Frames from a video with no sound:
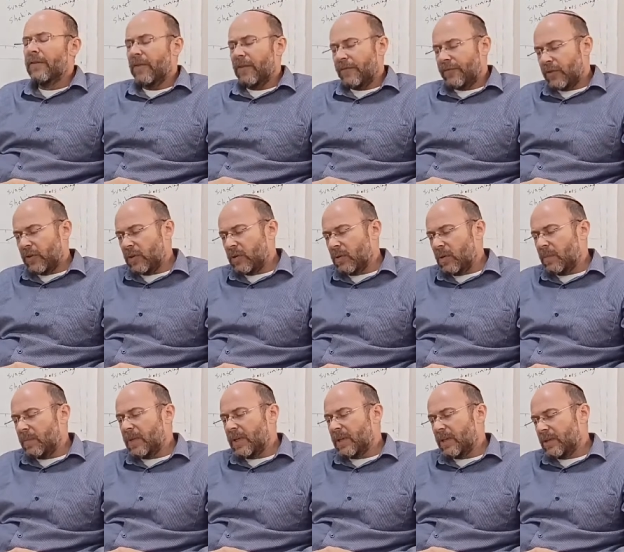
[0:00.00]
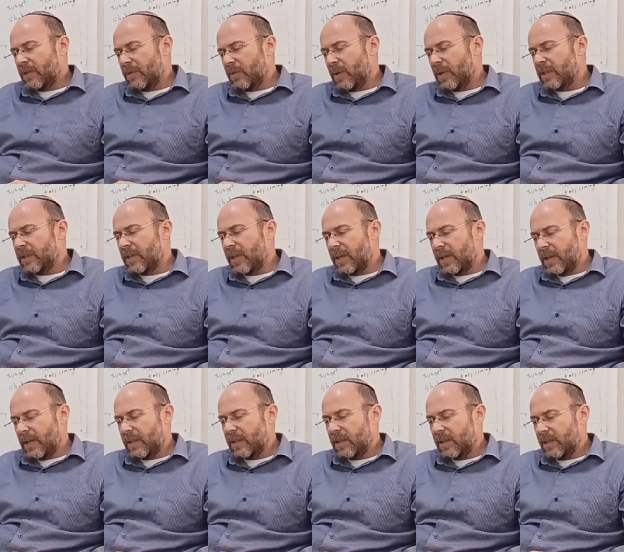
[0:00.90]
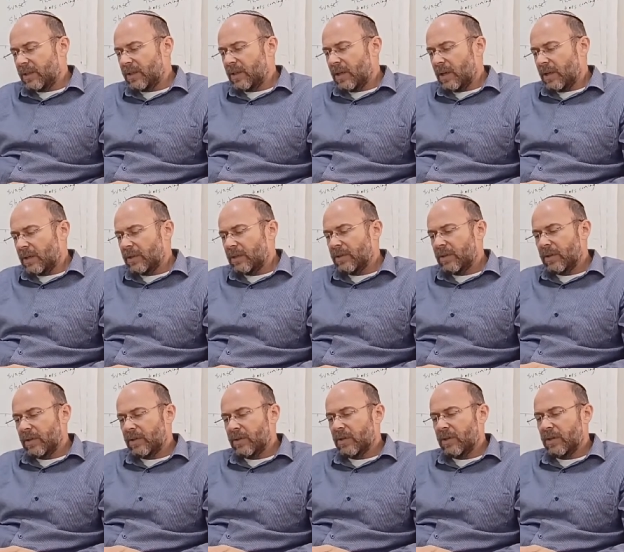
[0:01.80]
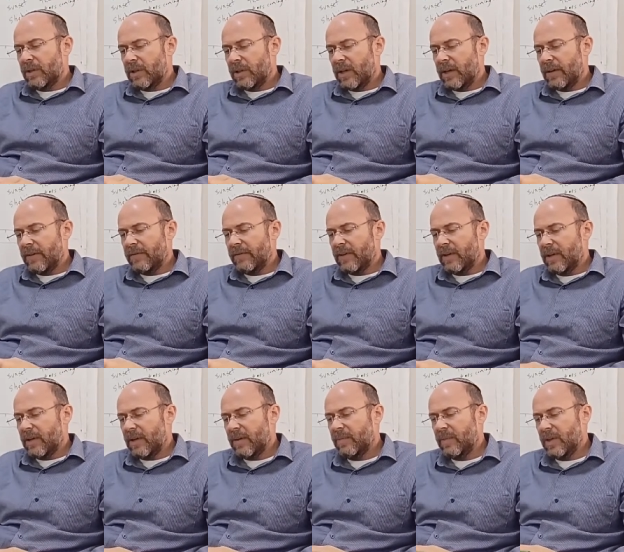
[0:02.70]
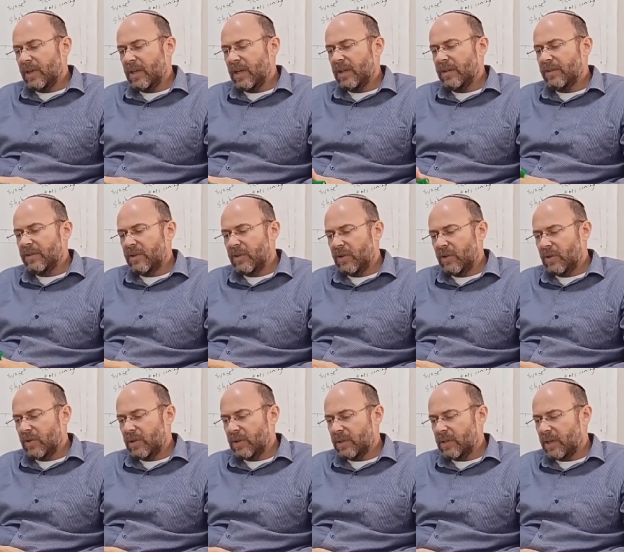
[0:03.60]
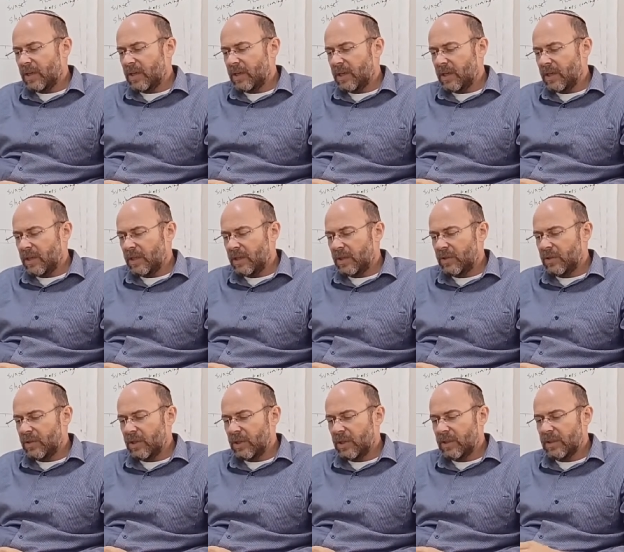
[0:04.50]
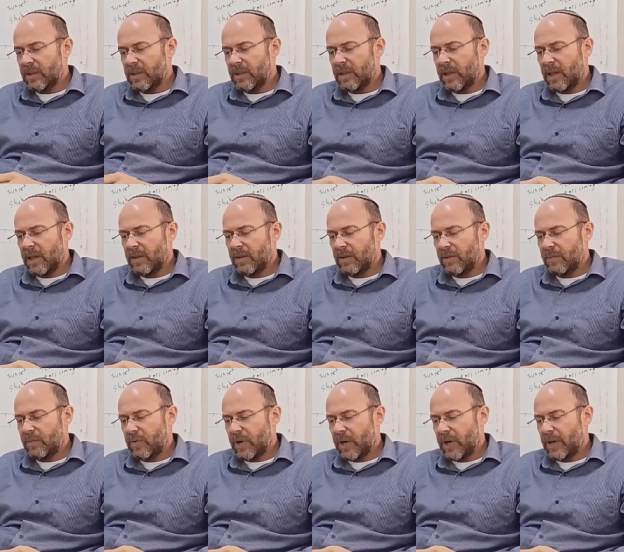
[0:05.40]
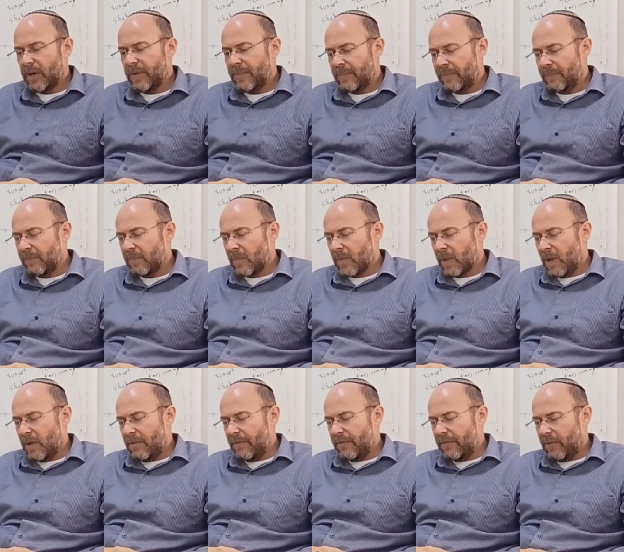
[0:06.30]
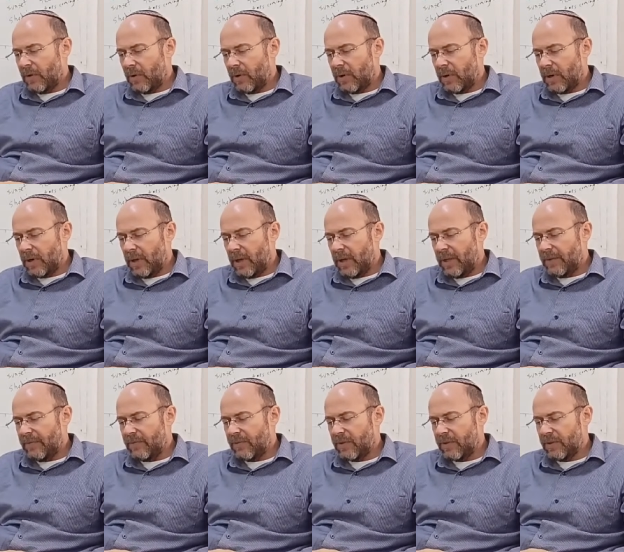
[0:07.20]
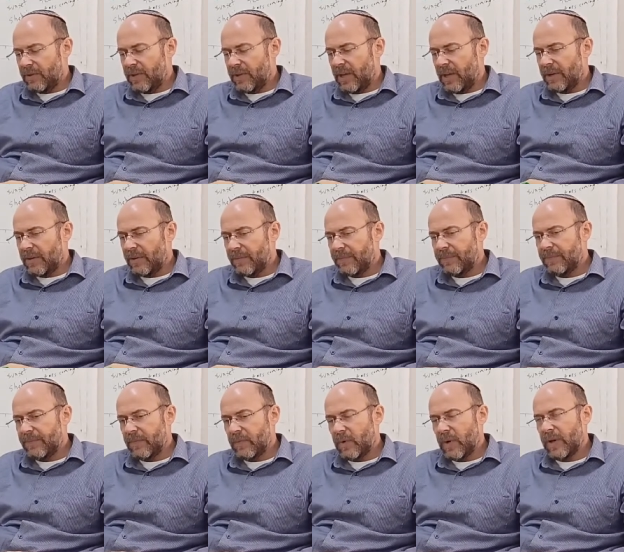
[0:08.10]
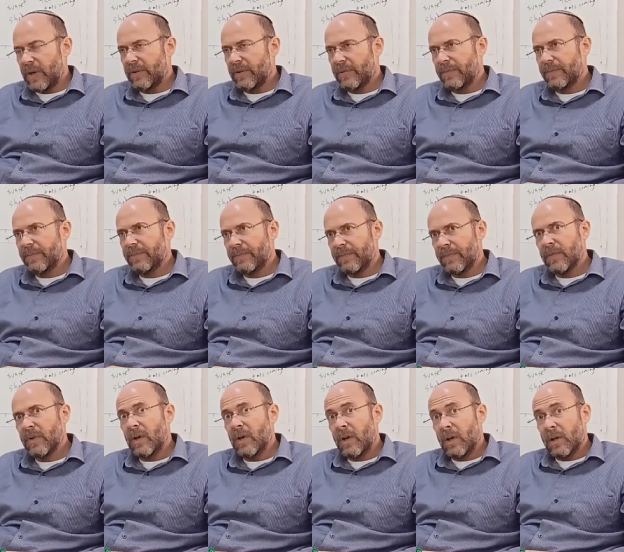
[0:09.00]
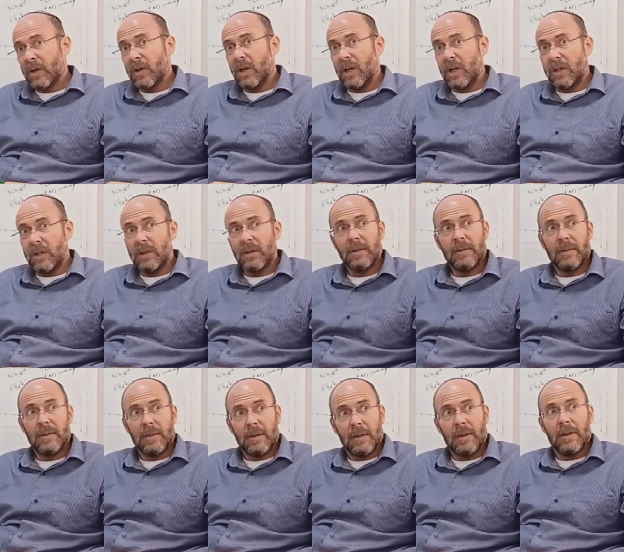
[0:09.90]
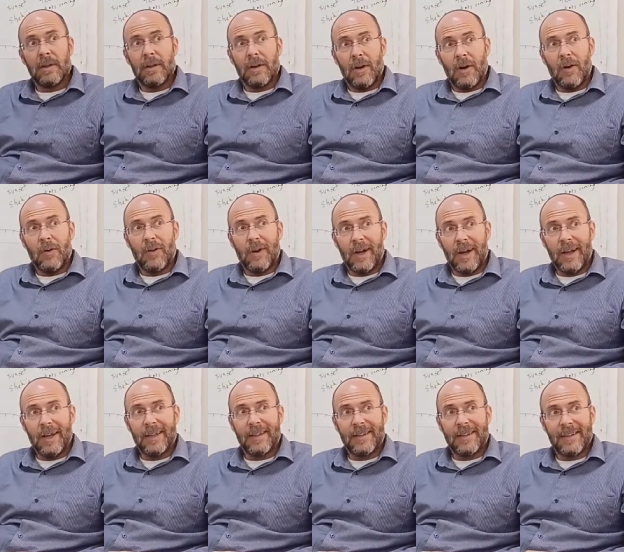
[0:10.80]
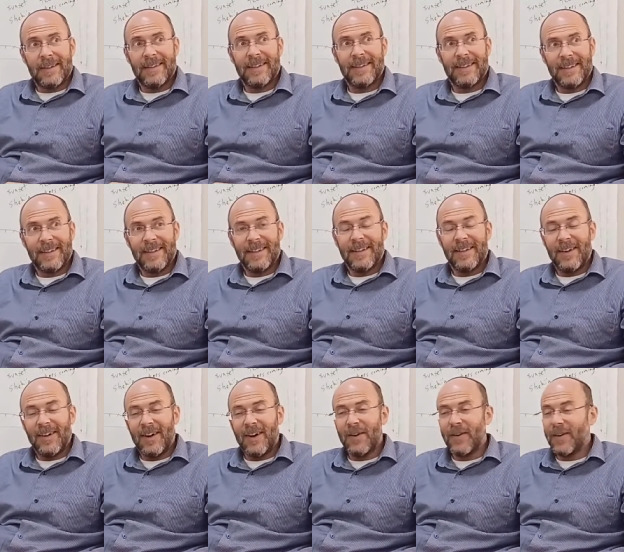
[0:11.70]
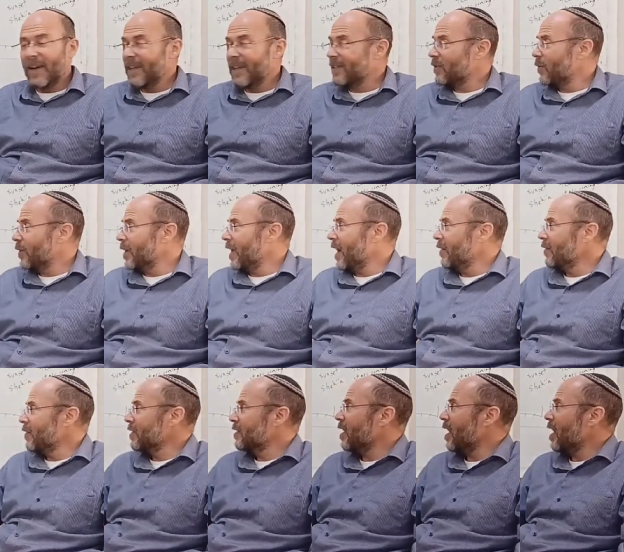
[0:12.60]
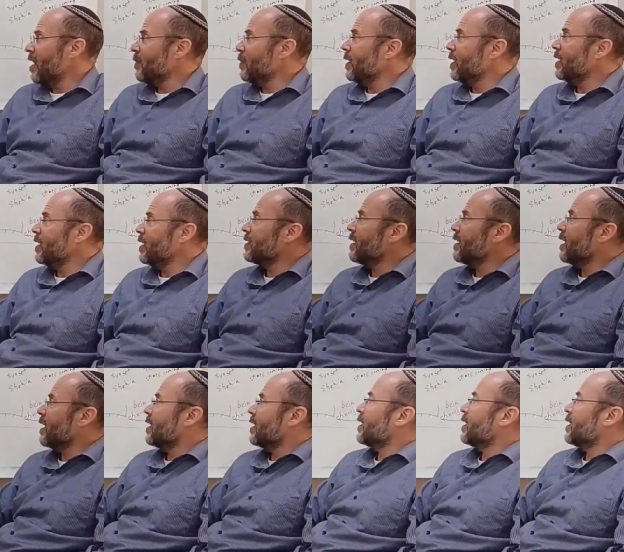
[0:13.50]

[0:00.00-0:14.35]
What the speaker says: For a funeral, because you want to say the Kaddish there, so it's good to have a minyan, so you can say the Kaddish, that's a standard prayer for the dead. Right. Good. All right, so we have the timing, is that